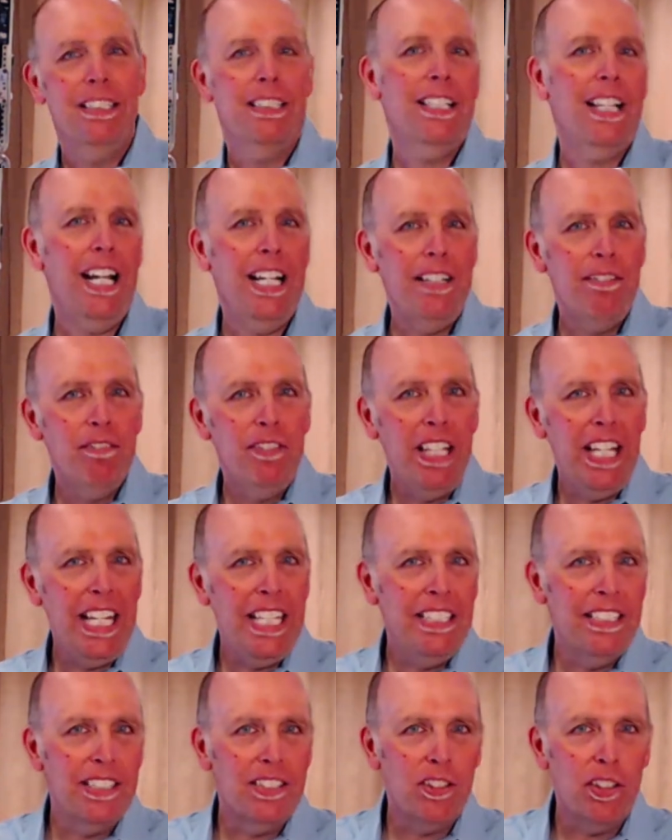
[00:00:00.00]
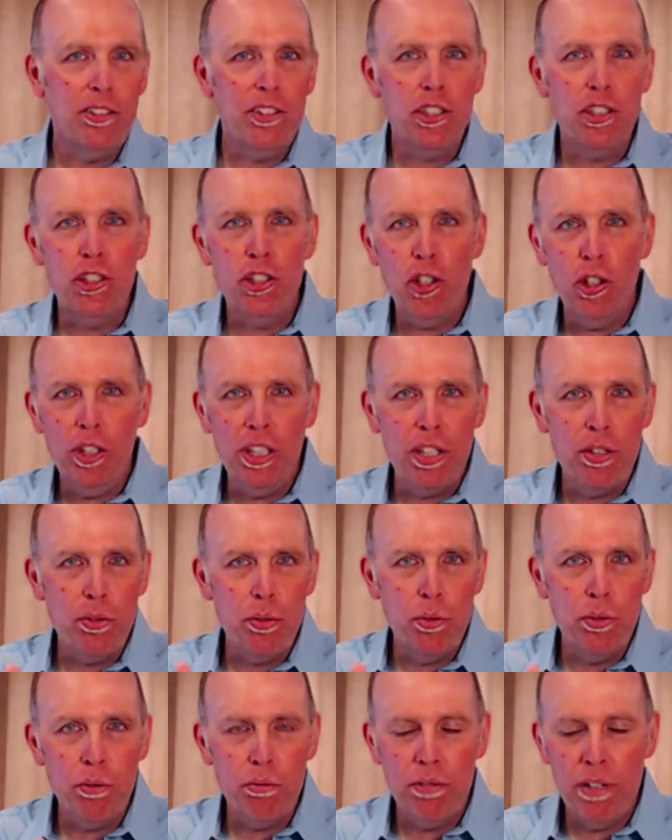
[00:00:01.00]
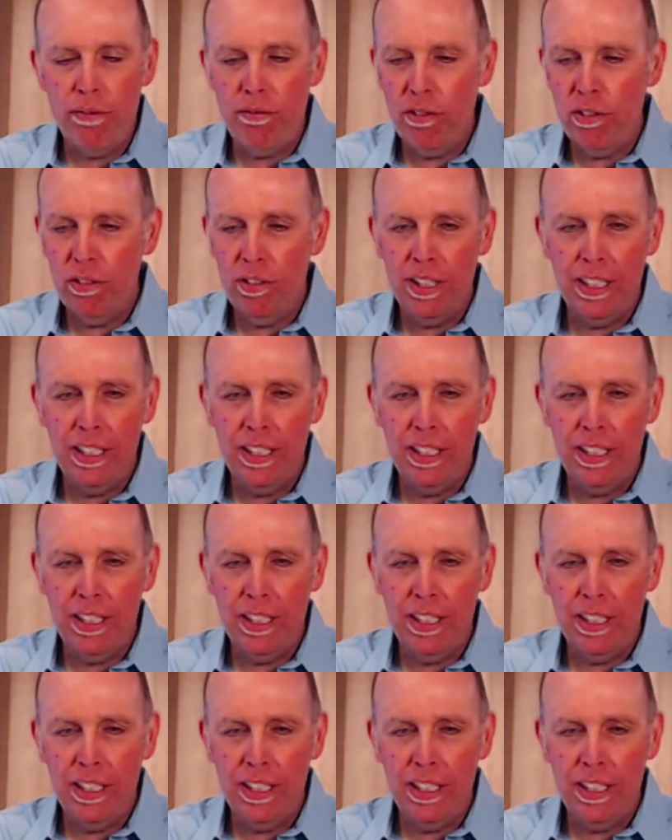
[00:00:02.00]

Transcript: kind of takes us on this journey through the river